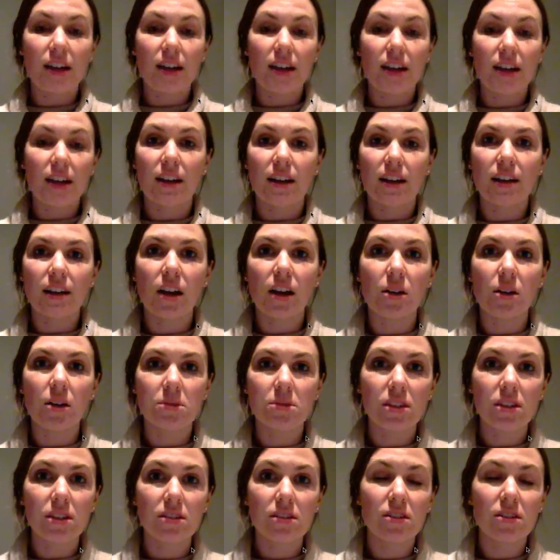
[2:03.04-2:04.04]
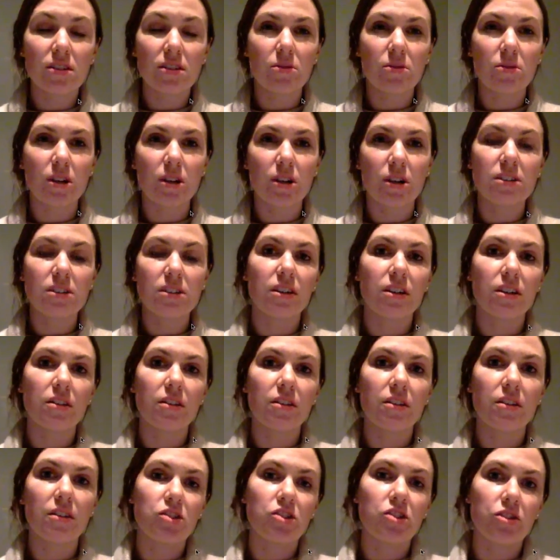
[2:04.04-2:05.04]
data helps us to sort into
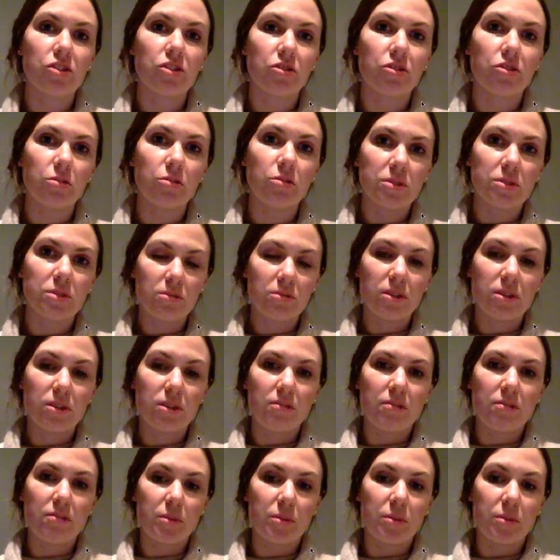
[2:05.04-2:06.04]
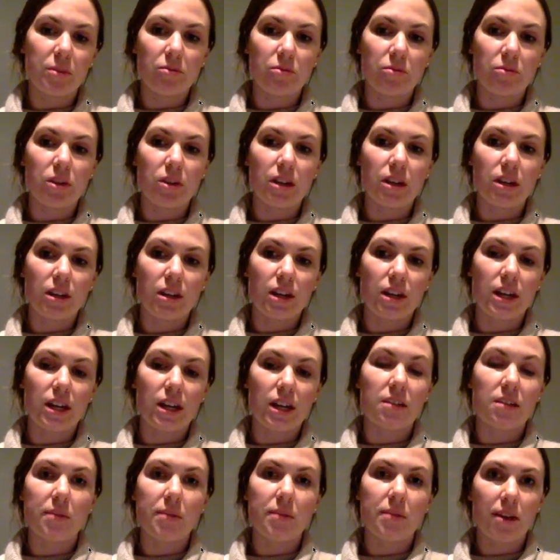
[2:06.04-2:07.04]
intervention groups. So we have both reading
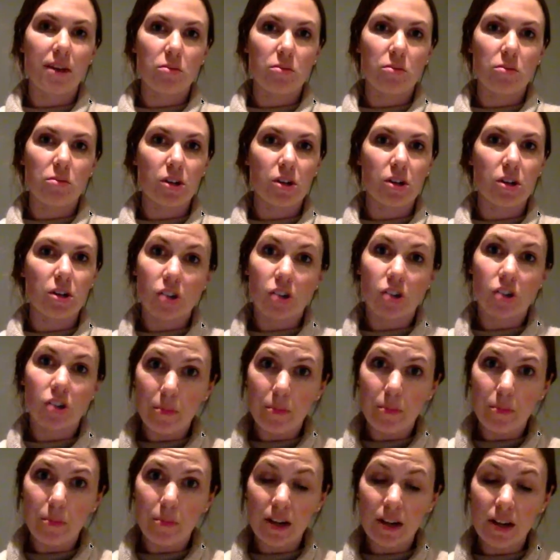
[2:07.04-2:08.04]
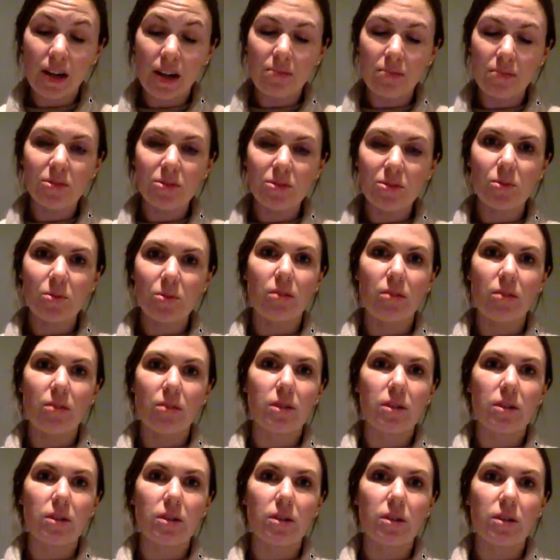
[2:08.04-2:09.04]
and math workshop times where
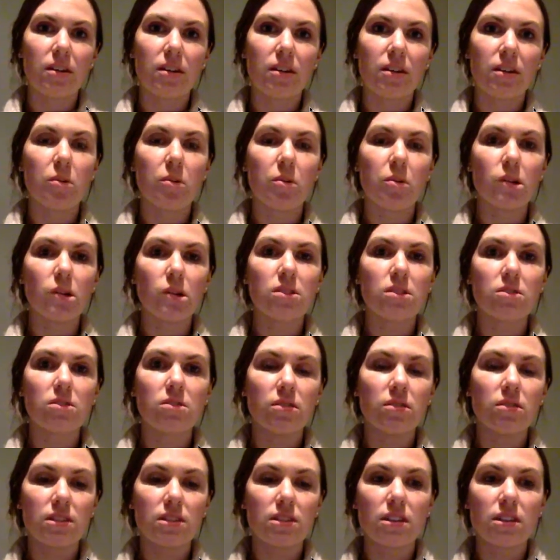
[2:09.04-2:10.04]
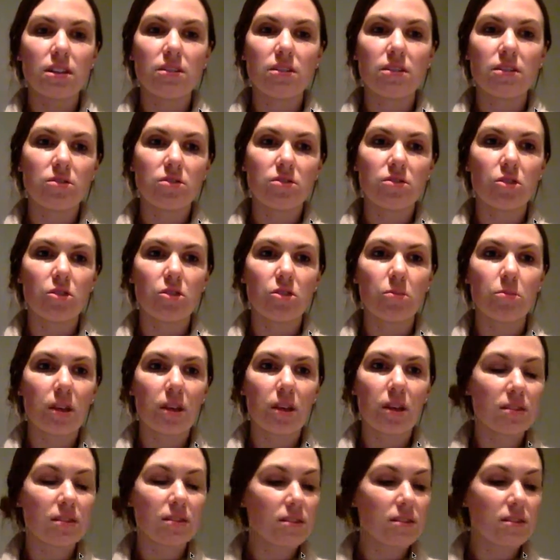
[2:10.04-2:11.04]
we can pull students into
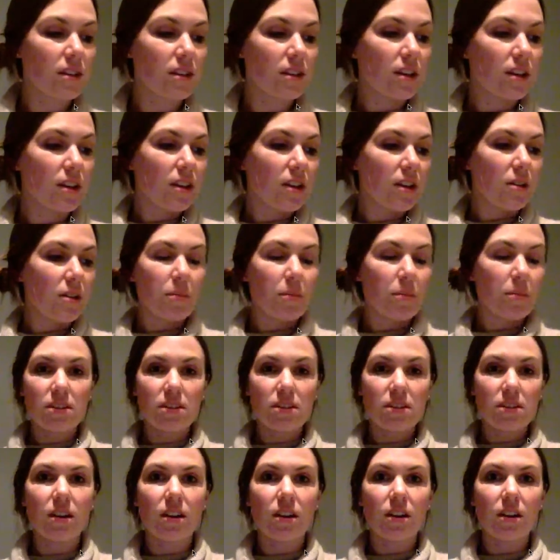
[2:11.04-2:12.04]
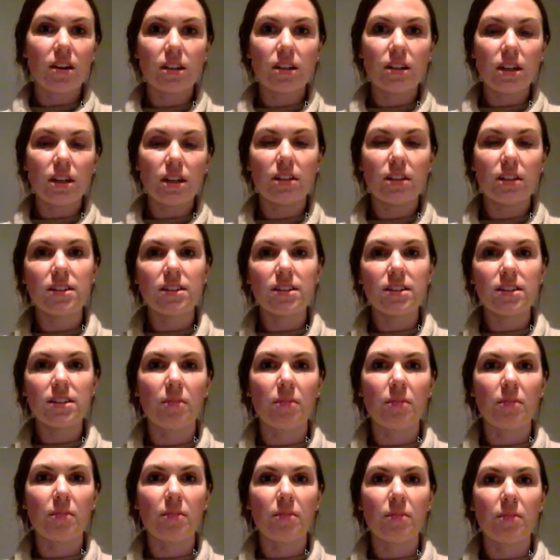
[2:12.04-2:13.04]
groupings based on needs.
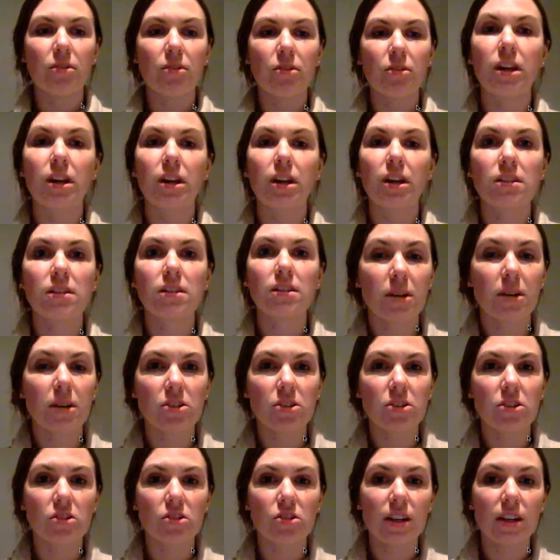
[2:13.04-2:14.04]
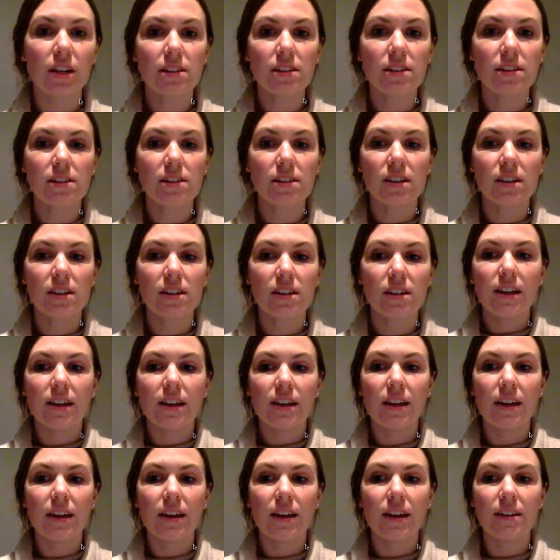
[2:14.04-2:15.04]
We have a reading specialist,
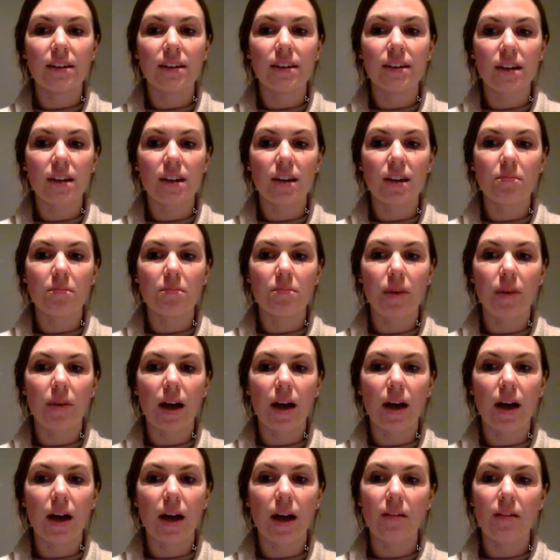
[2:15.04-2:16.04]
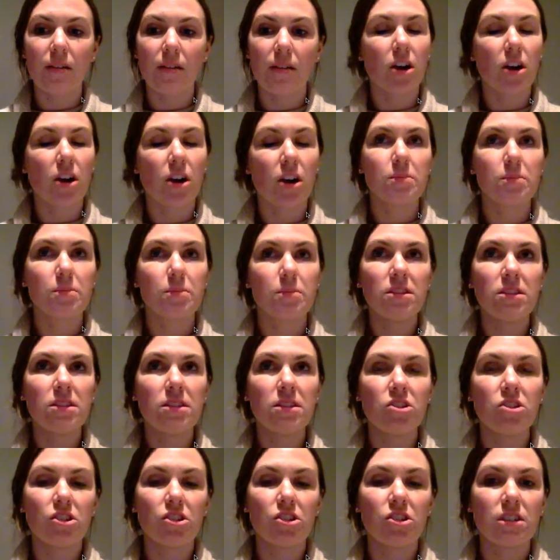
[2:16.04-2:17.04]
and our SPED
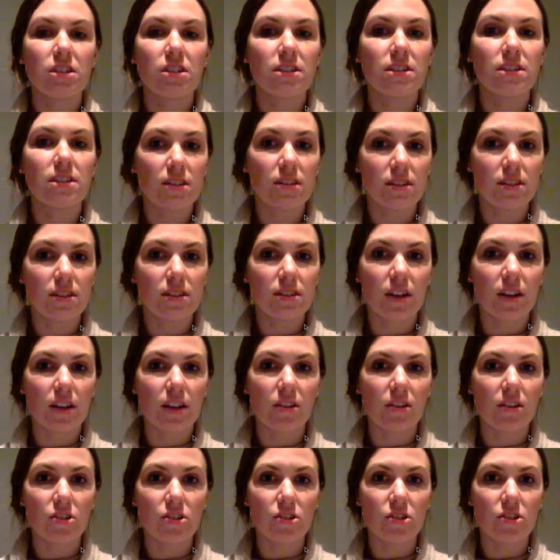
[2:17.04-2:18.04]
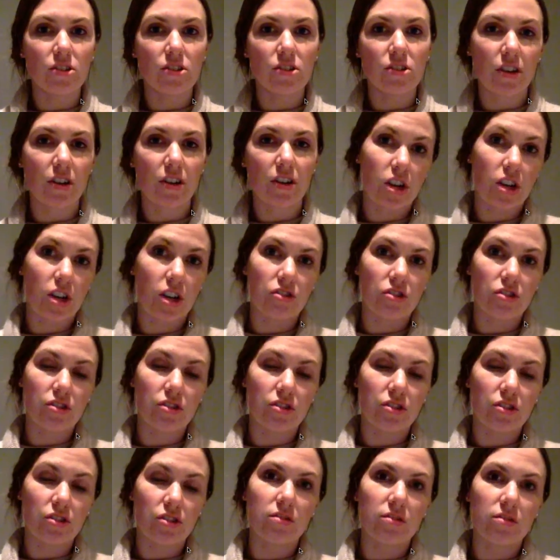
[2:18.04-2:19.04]
teacher sees incidental general education
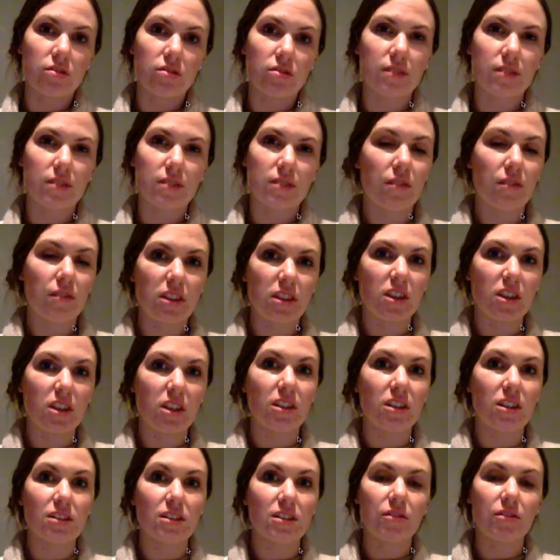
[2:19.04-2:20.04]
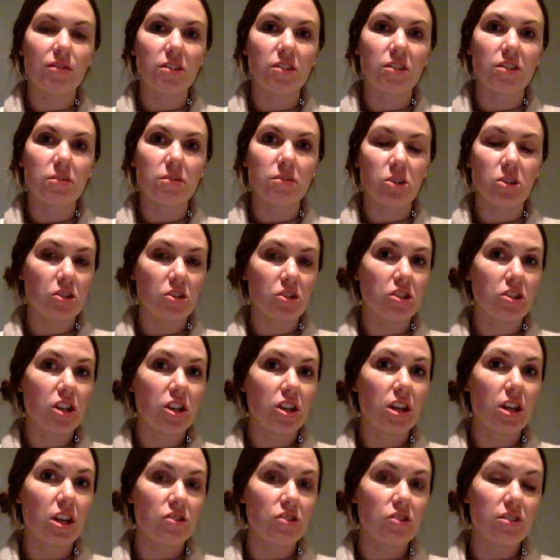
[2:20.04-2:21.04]
students if they fit the needs of her special
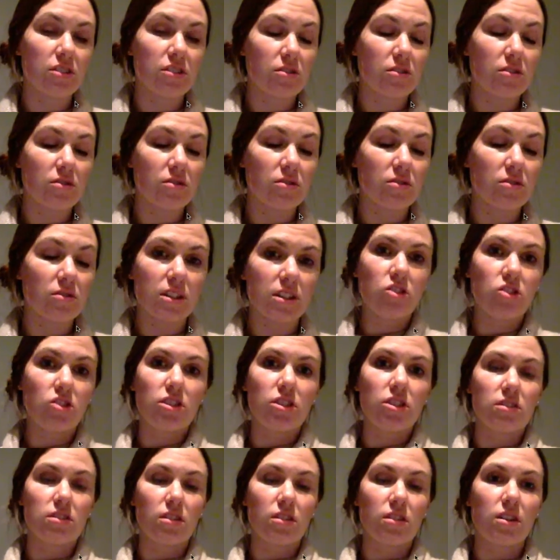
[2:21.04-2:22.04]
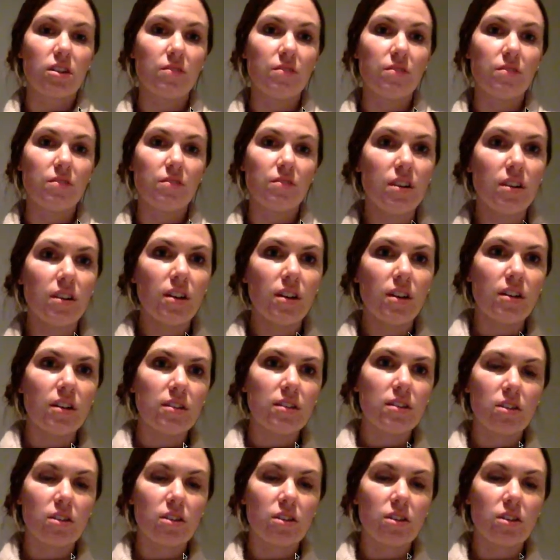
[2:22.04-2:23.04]
education students that she serves.
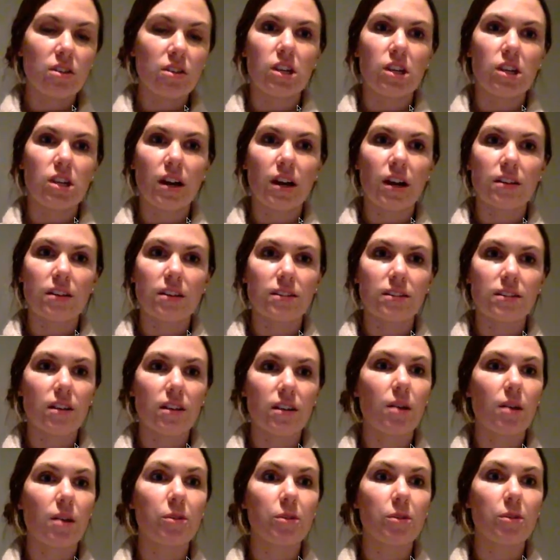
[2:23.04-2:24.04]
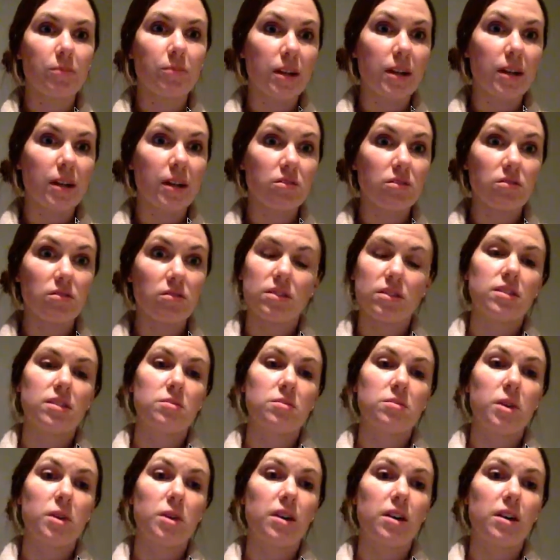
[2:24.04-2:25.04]
So she has a couple of my students
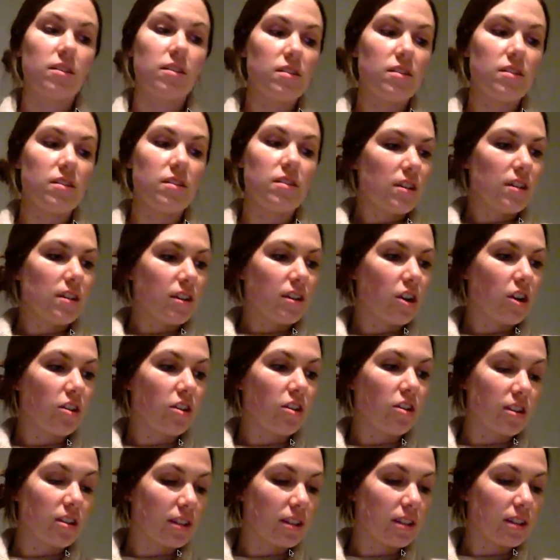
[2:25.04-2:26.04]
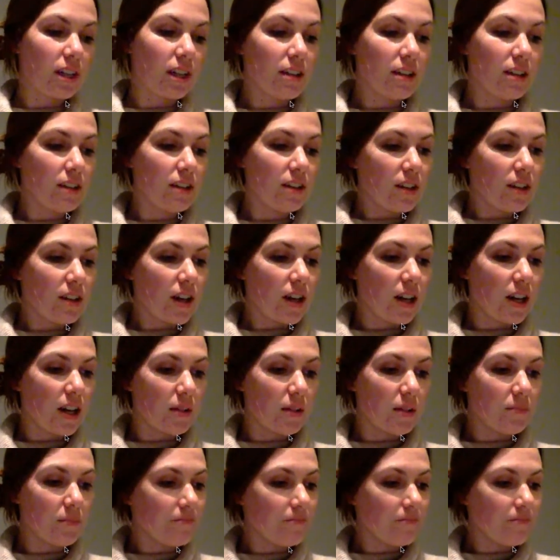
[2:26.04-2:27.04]
as well currently
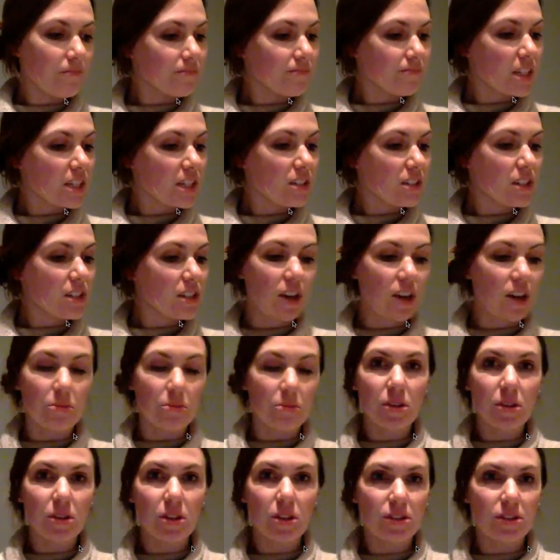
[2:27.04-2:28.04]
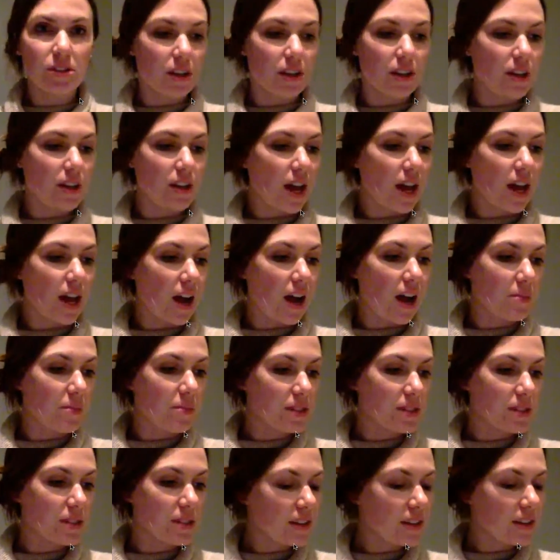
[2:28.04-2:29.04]
to help close their gaps.